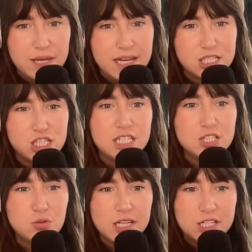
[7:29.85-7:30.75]
because
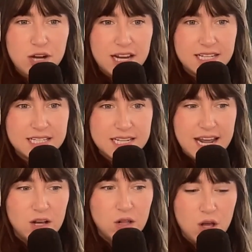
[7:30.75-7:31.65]
she's really trying to
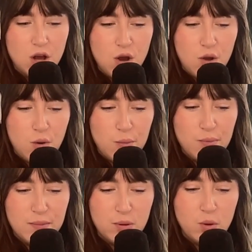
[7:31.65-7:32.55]
nail
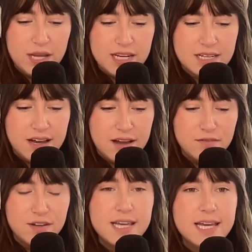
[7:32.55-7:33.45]
home the point of